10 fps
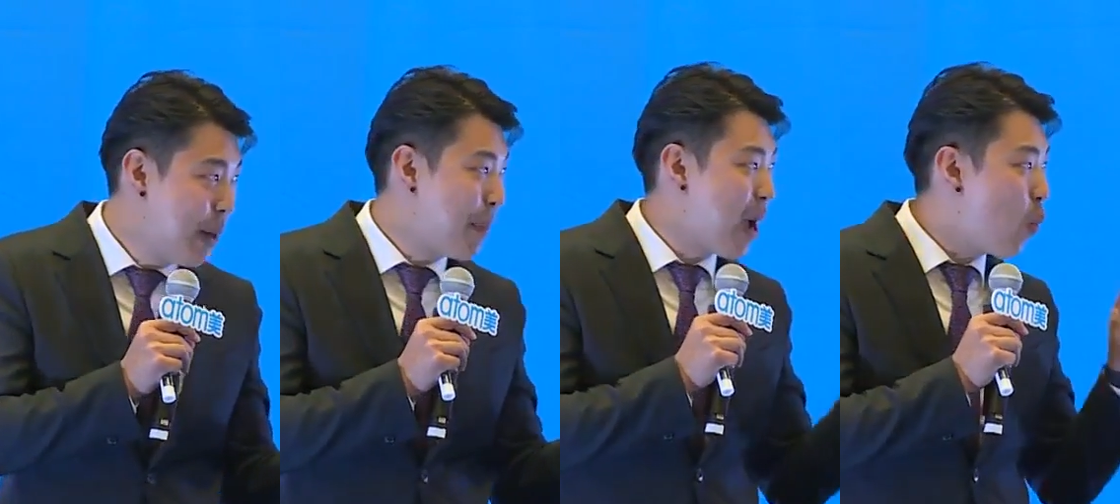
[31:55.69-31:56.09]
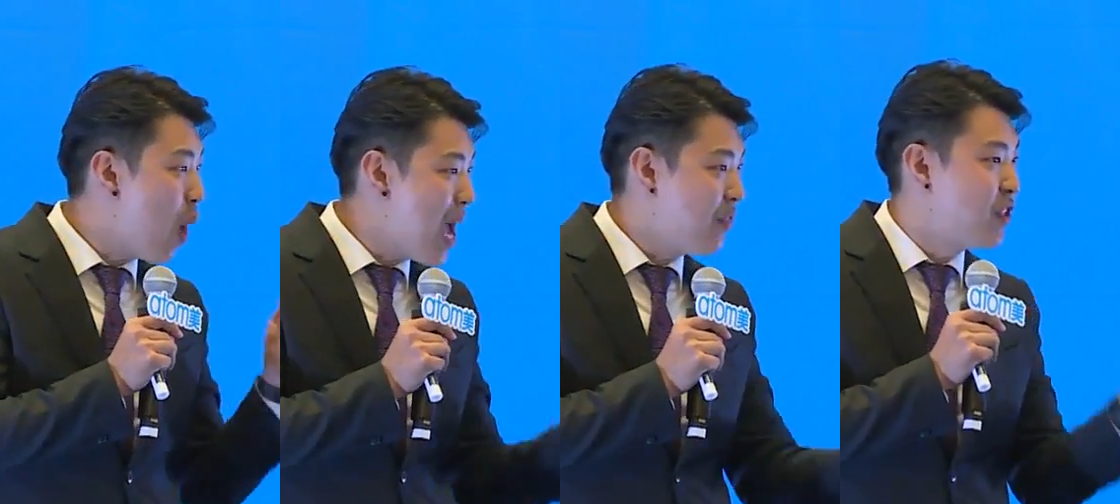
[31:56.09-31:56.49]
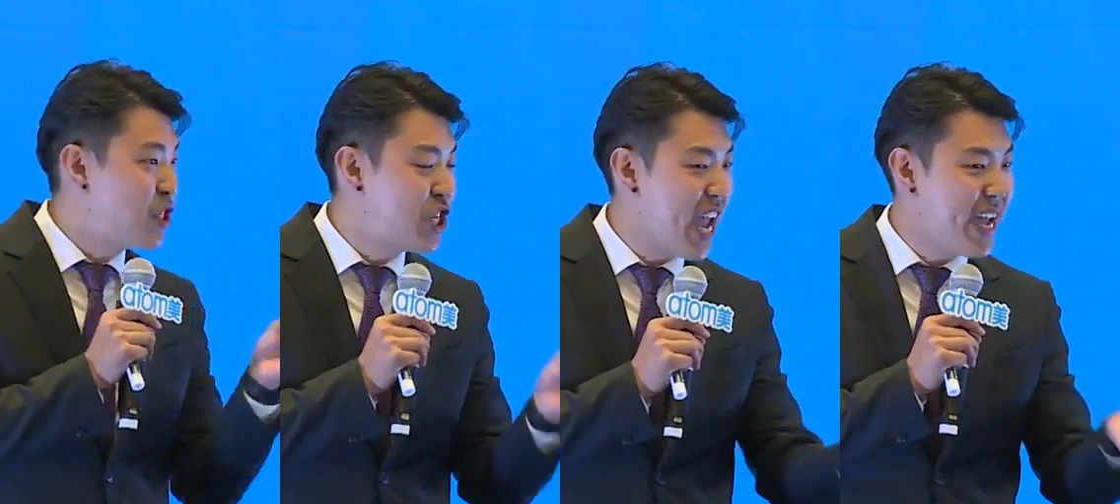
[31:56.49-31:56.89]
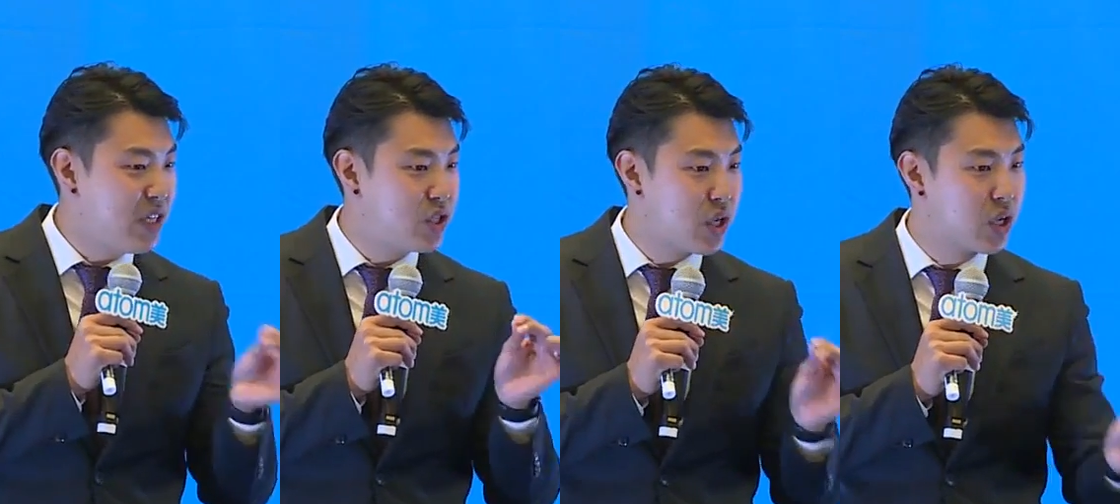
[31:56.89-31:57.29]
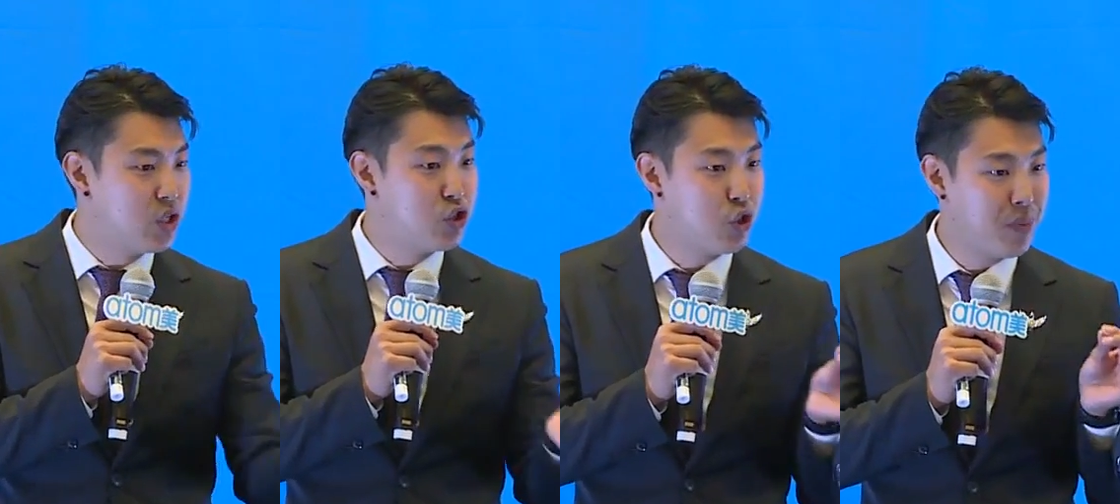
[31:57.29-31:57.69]
my wife changed her
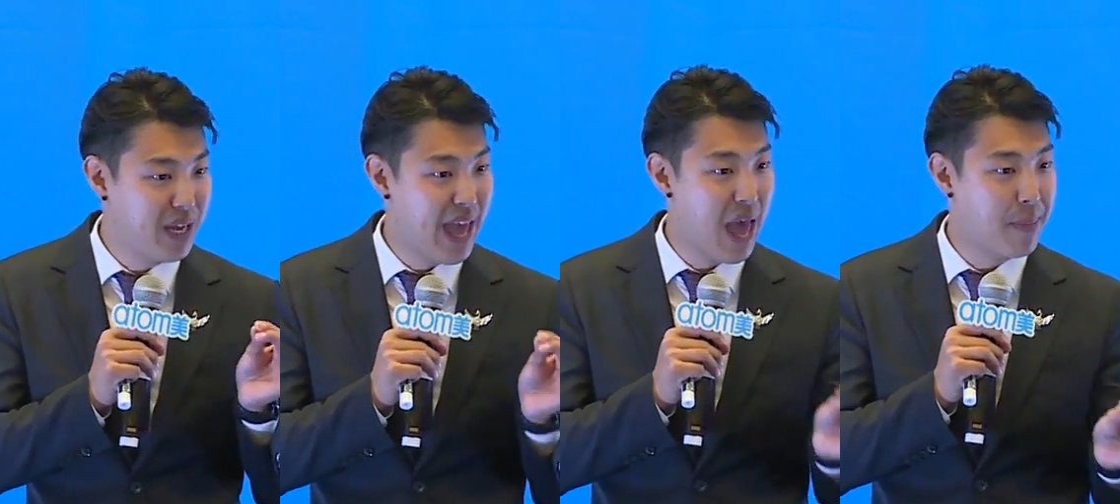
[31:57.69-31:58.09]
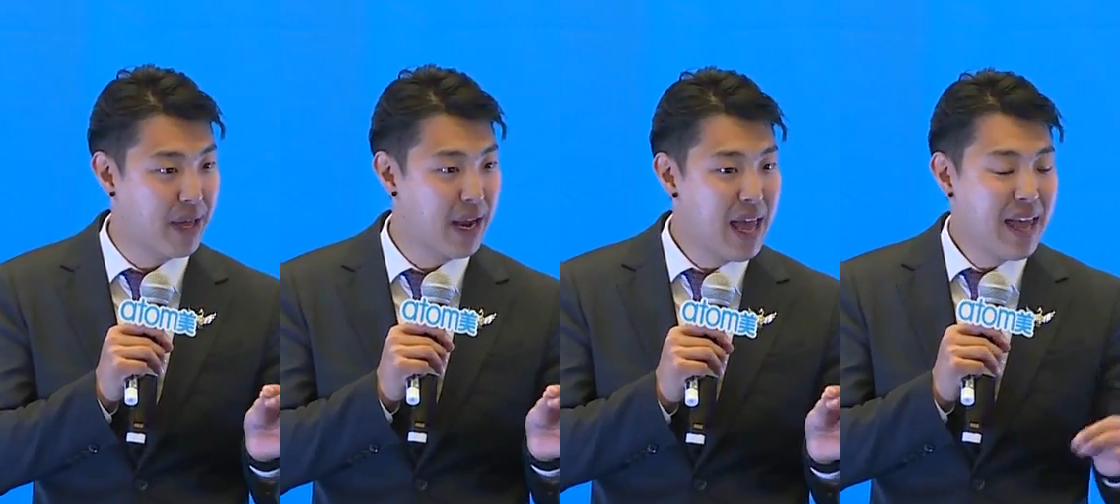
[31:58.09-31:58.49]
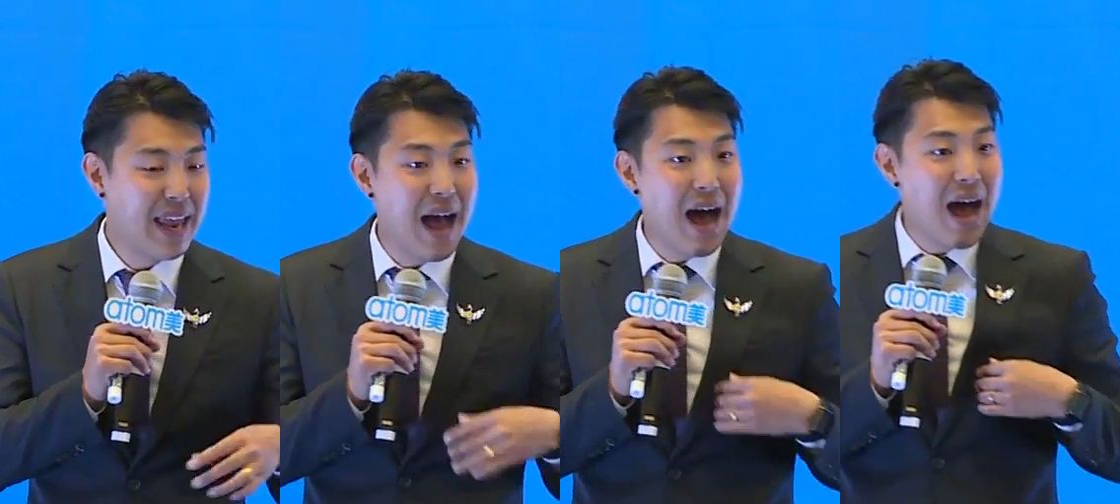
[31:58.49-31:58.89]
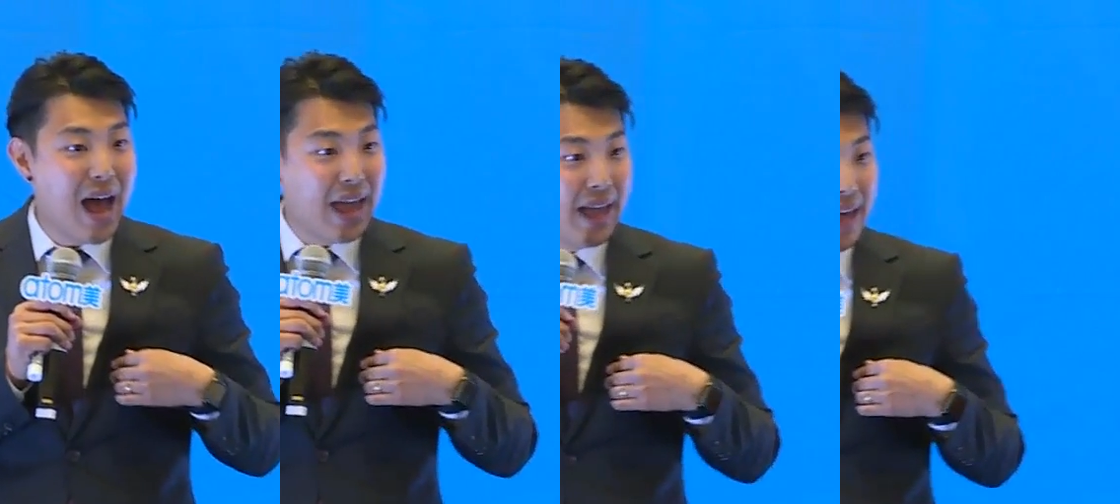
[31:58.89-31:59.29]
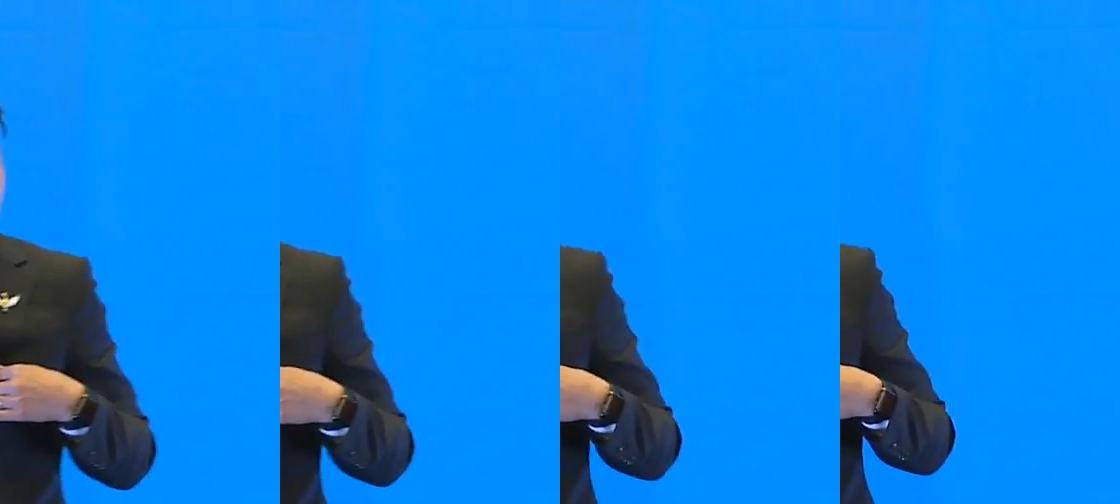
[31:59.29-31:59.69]
consuming habit, and I
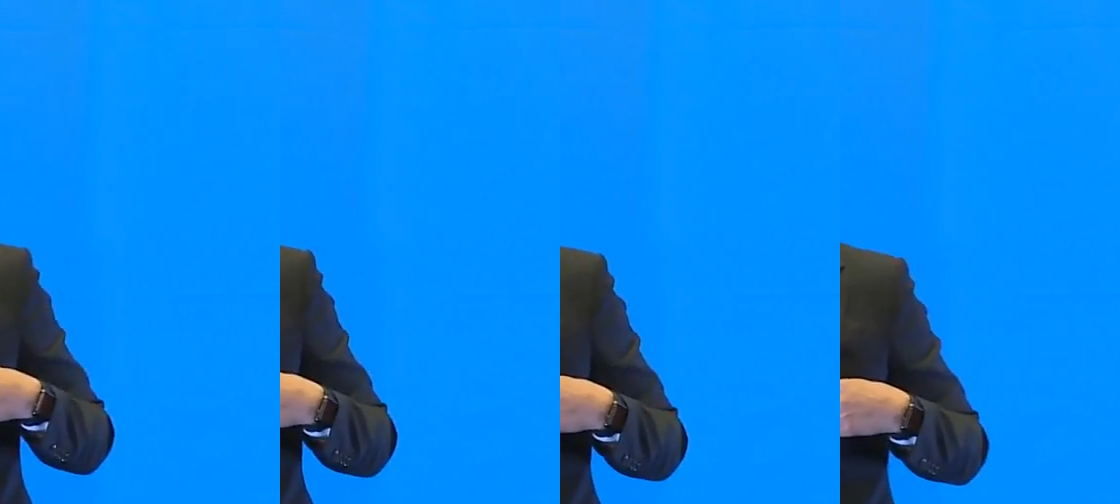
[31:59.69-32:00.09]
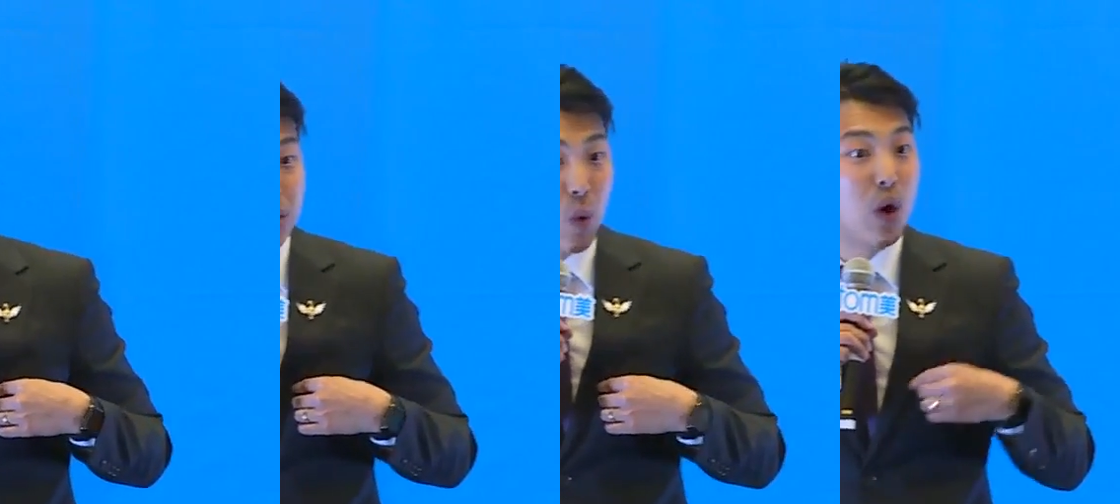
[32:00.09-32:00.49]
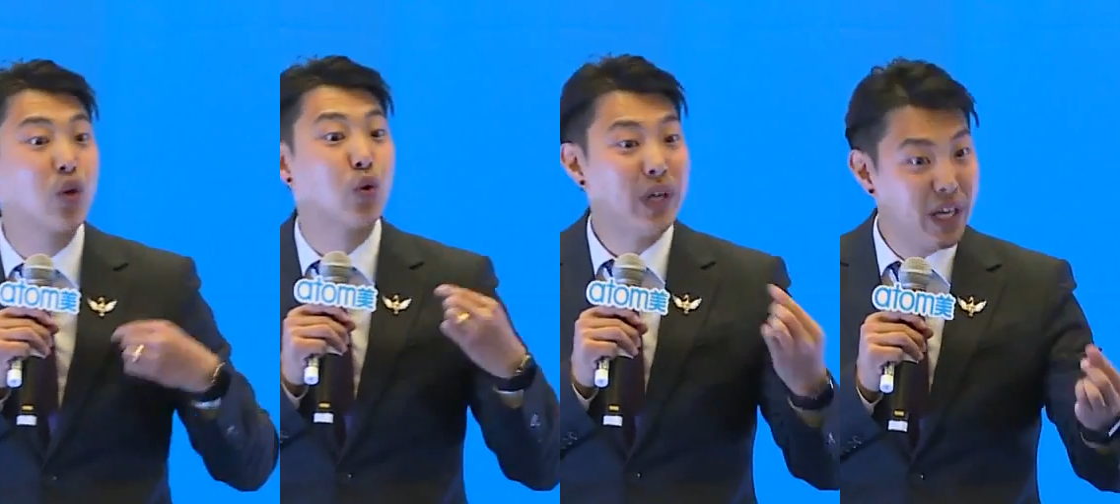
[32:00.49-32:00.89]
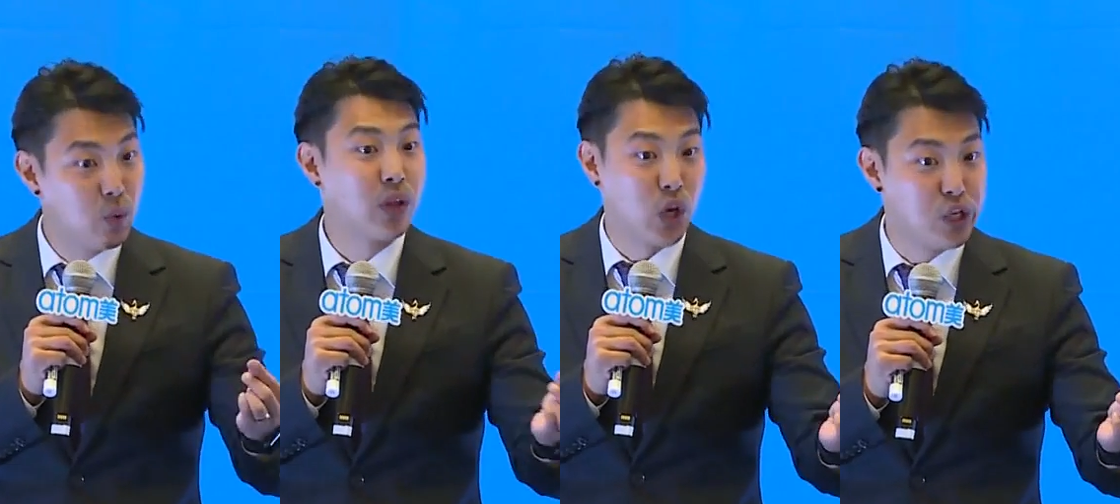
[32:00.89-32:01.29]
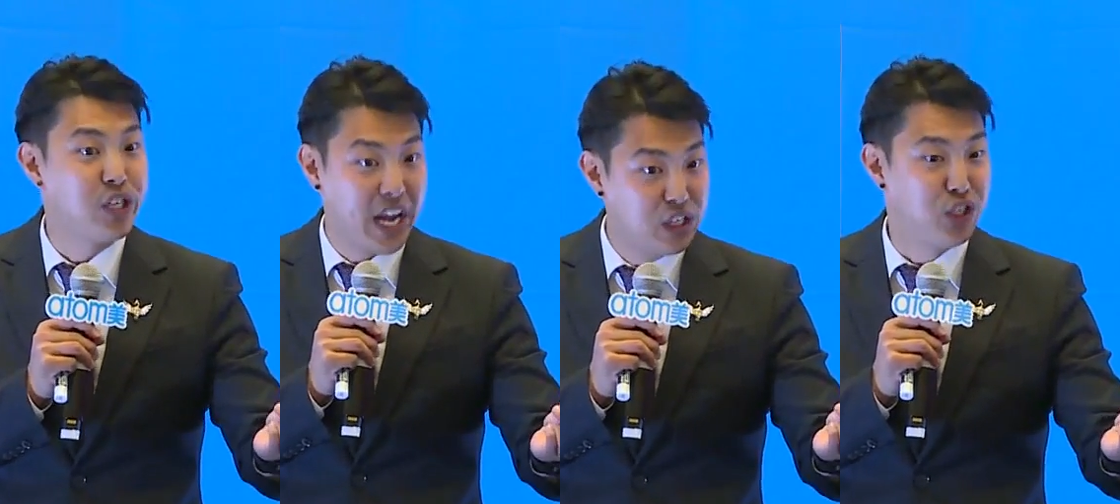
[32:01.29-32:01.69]
also agreed with her
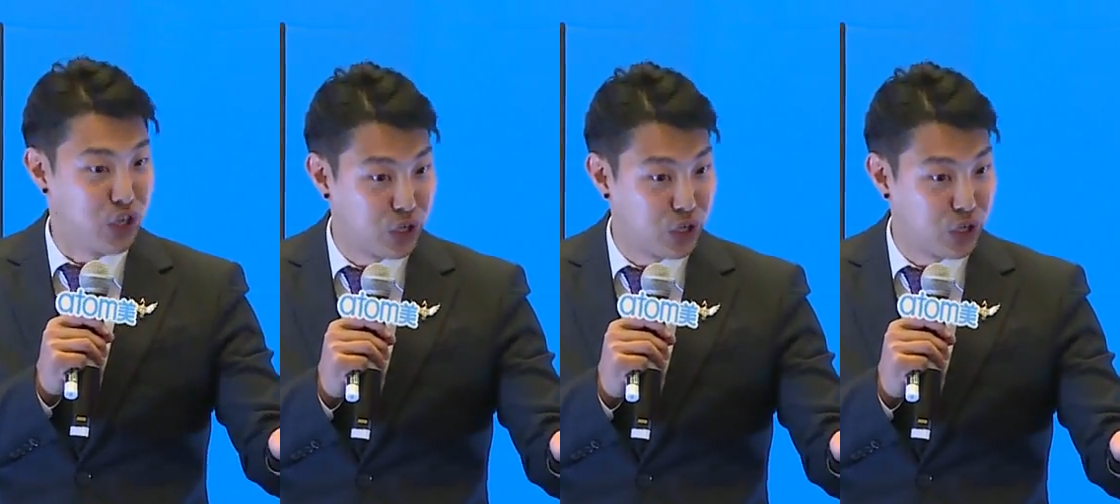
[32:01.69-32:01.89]
changing